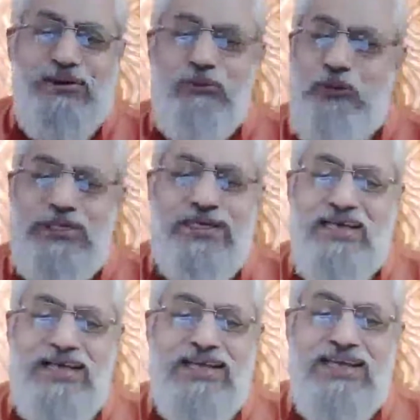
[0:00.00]
What?
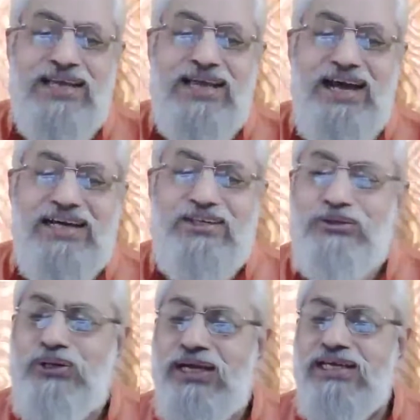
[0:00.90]
Are
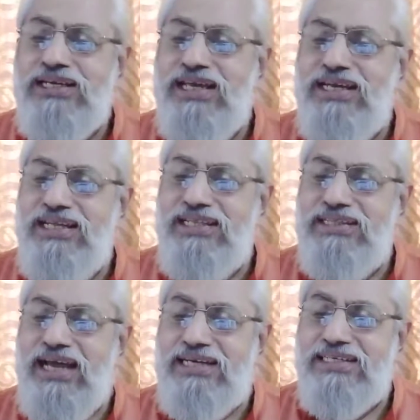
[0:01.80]
you really
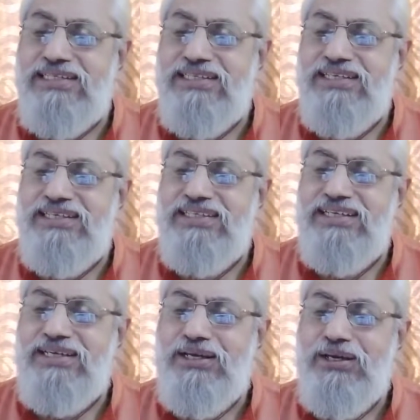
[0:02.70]

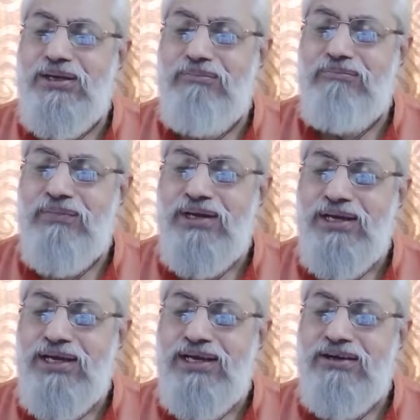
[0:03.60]
that
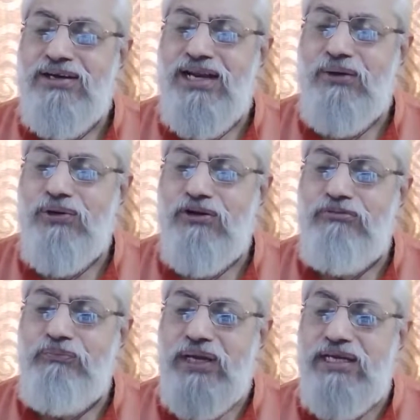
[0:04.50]
lover
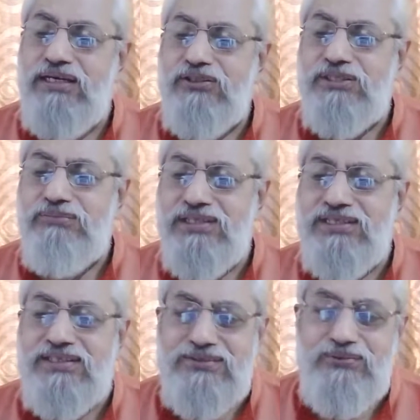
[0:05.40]
of pain or
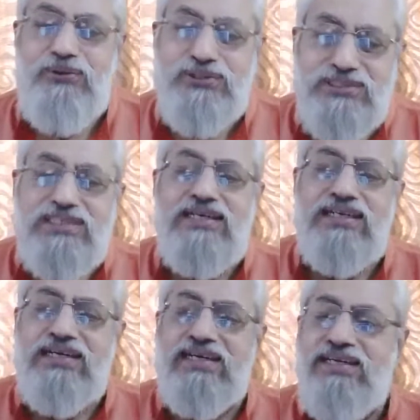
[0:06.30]
something? And you want to sit
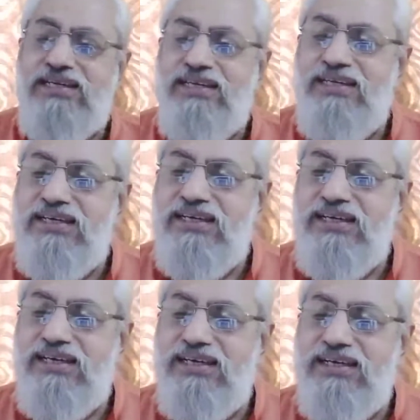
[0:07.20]
under a...
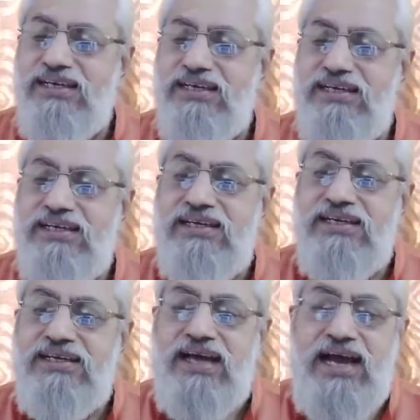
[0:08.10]
Yeah.
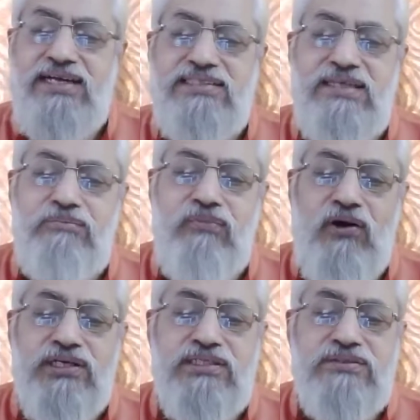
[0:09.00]
And some
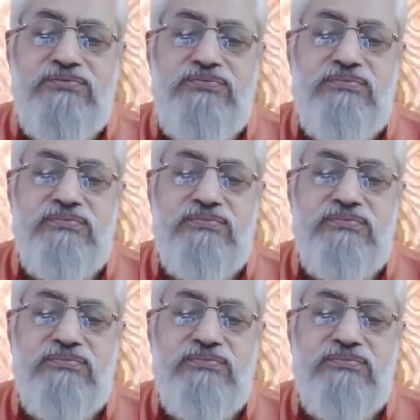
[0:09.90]
modern